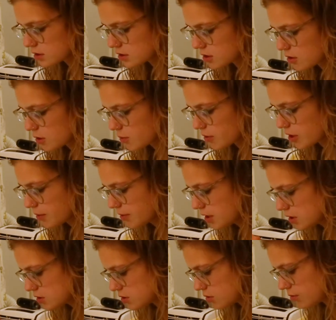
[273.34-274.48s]
So I'll probably
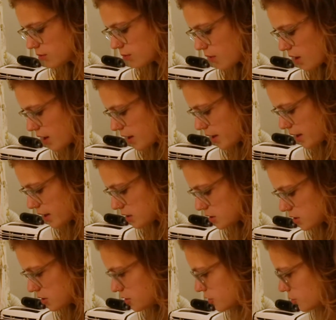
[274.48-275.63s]
need to wind
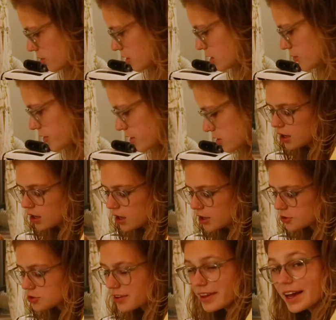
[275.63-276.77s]
a new bobbin. I
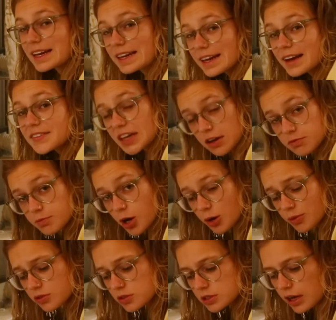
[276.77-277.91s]
used to think I didn't have enough
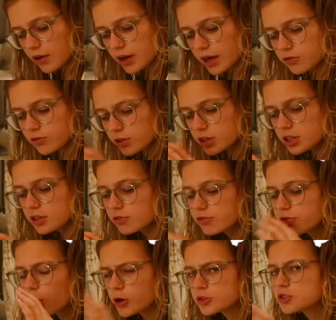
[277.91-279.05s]
bobbins. Now I have really
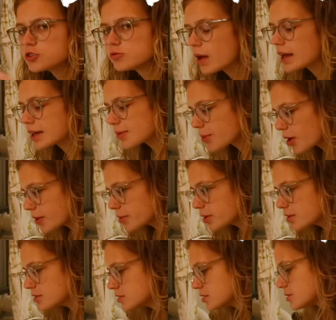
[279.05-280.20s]
far too many
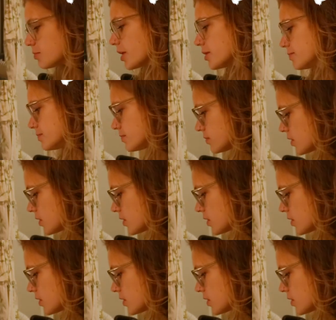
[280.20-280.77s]
bobbins, but